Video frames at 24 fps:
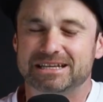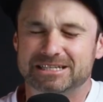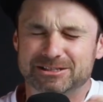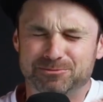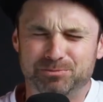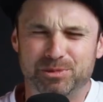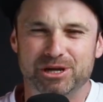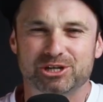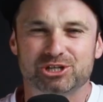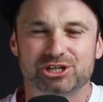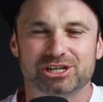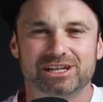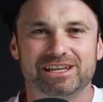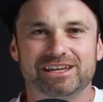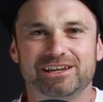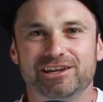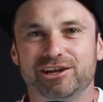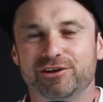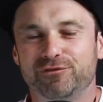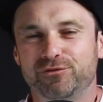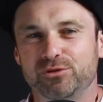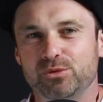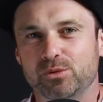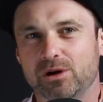especially
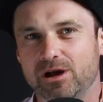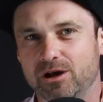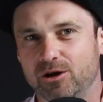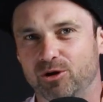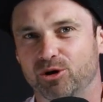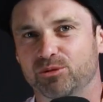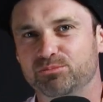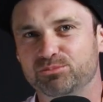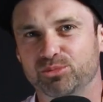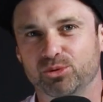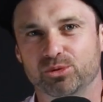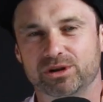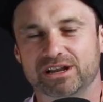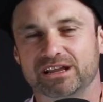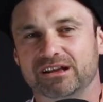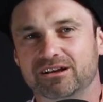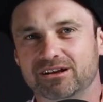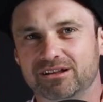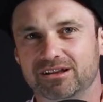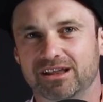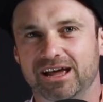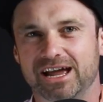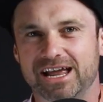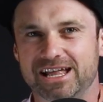if you are onboarding
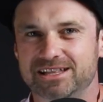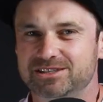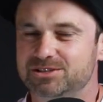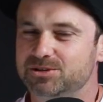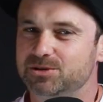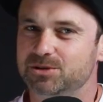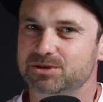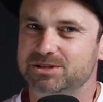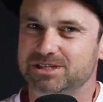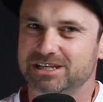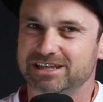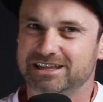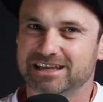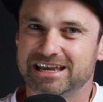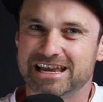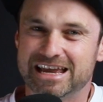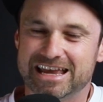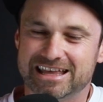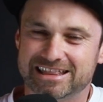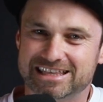clients using